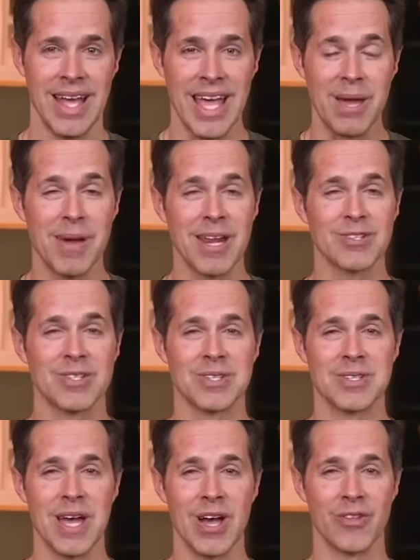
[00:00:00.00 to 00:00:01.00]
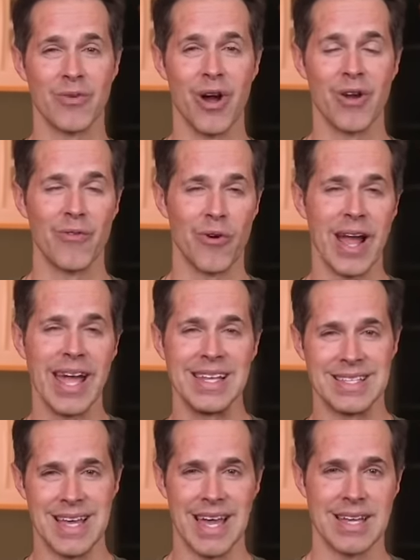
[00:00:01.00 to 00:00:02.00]
He managed to stay on the run for
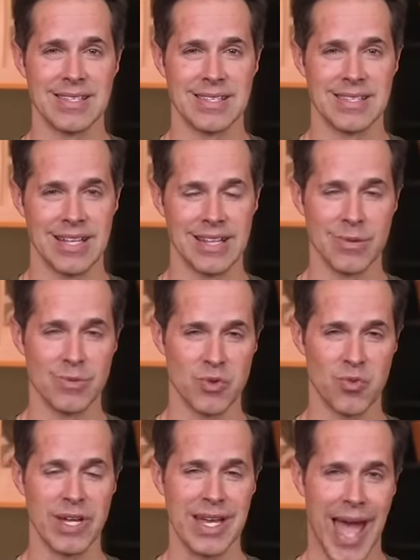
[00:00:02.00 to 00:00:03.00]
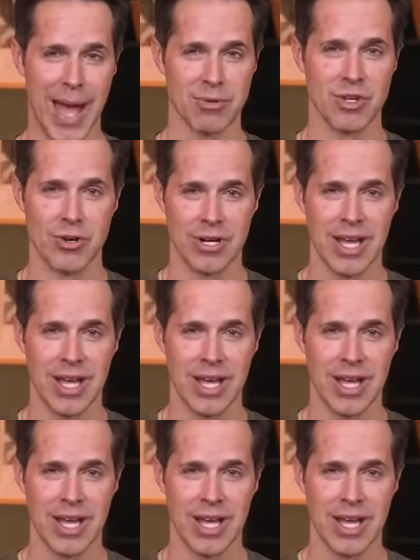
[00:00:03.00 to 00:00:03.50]
eight days until he was recaptured.